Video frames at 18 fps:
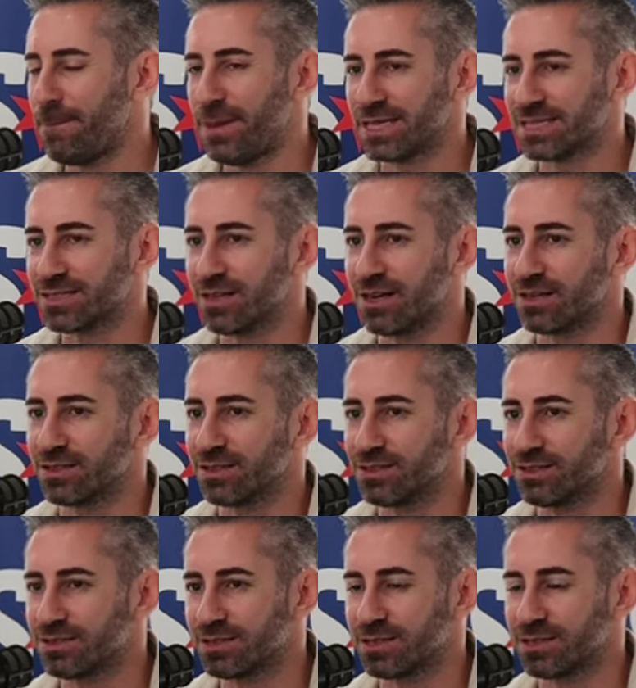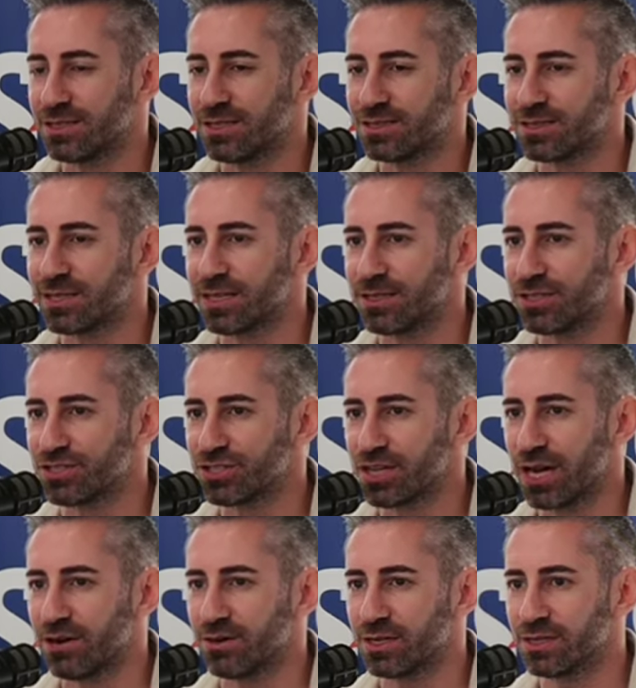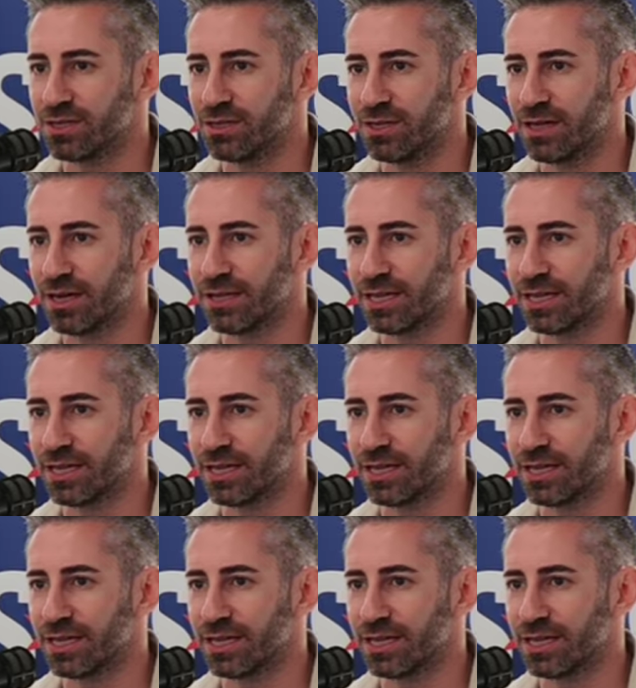Best song to sing in the shower on